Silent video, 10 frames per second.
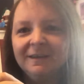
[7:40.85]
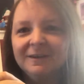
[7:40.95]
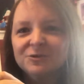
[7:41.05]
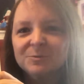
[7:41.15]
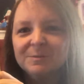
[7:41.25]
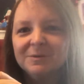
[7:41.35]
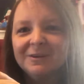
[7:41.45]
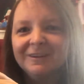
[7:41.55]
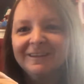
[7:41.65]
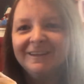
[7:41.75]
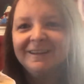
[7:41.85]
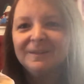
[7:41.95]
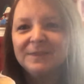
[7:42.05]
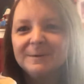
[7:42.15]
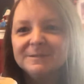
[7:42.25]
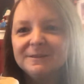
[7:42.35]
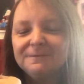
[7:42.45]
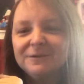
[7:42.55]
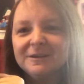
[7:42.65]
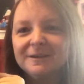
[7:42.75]
Do you remember? That was on the
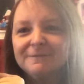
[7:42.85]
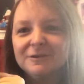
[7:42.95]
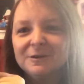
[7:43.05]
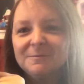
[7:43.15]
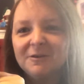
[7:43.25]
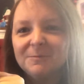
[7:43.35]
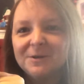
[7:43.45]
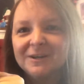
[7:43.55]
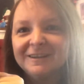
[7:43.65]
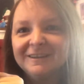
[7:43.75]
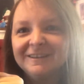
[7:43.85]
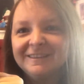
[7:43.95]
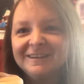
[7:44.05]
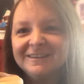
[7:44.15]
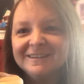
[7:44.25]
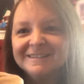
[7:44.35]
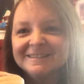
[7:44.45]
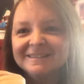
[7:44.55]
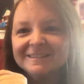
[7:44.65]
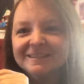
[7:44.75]
front cover of our book. There it is.
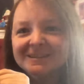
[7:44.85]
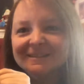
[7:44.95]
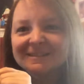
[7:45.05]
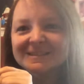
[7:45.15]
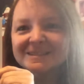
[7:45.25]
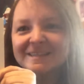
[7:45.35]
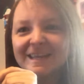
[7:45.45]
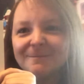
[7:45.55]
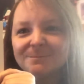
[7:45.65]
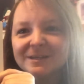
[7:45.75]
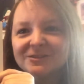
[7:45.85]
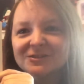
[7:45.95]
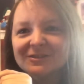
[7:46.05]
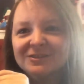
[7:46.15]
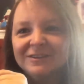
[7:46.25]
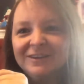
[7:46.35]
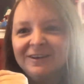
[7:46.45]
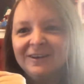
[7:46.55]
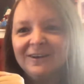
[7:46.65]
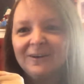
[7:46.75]
It's the same picture
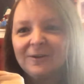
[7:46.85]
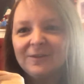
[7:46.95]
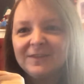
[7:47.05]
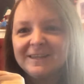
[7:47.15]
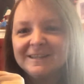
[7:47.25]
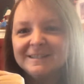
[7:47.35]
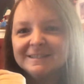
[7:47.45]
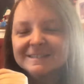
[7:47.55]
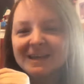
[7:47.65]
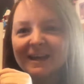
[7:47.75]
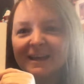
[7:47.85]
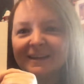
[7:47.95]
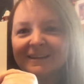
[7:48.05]
on the inside.